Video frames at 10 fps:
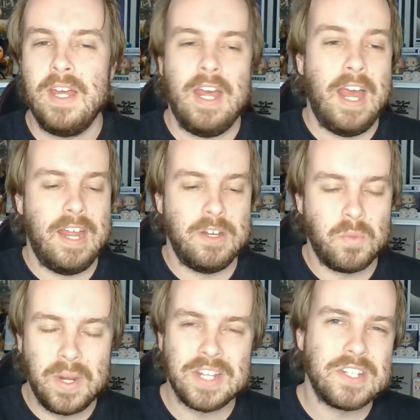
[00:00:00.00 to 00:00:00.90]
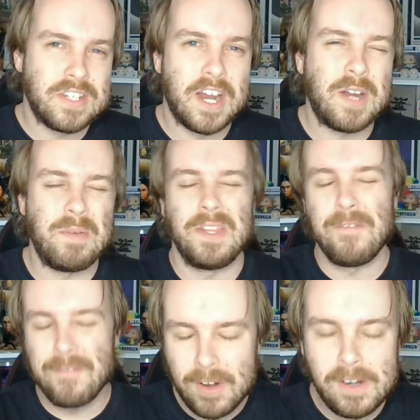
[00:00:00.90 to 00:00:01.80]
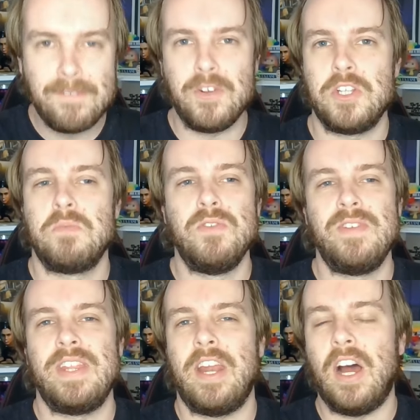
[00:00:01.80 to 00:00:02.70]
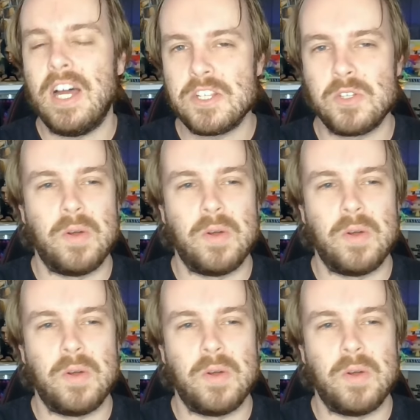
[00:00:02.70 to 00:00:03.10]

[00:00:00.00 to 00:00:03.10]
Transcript: and we are starting with the very first movie that I saw